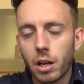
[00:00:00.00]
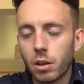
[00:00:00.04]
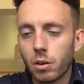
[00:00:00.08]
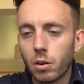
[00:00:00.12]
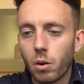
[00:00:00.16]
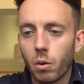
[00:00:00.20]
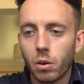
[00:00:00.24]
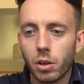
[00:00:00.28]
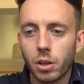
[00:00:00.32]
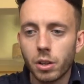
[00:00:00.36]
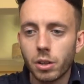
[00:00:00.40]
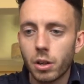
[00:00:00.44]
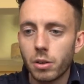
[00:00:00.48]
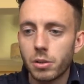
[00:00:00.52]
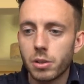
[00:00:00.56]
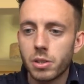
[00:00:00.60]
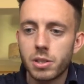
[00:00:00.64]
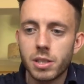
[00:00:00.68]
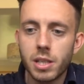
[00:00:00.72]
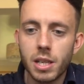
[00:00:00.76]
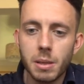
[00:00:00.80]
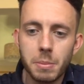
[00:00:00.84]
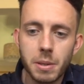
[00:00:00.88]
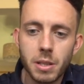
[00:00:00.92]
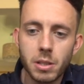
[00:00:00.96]
I'm not going to go to
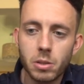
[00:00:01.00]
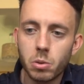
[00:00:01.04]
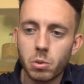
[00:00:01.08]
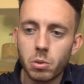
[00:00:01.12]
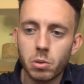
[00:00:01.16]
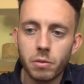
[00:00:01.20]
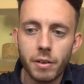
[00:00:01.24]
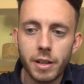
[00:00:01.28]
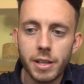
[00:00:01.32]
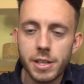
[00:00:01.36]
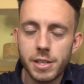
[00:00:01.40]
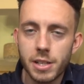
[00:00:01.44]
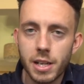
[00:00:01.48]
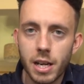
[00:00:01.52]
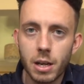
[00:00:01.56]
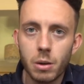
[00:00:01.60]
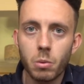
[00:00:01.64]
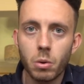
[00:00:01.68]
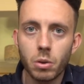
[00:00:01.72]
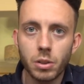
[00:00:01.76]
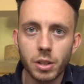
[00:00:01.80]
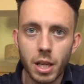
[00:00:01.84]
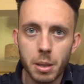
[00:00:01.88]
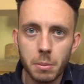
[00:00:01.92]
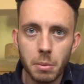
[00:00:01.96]
TB Tour events now
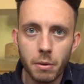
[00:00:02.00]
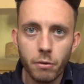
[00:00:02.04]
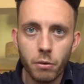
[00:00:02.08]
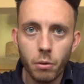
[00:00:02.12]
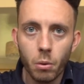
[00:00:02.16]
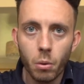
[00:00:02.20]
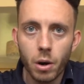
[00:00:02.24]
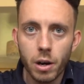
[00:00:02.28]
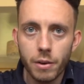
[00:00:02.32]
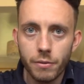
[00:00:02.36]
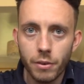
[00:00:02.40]
one day before.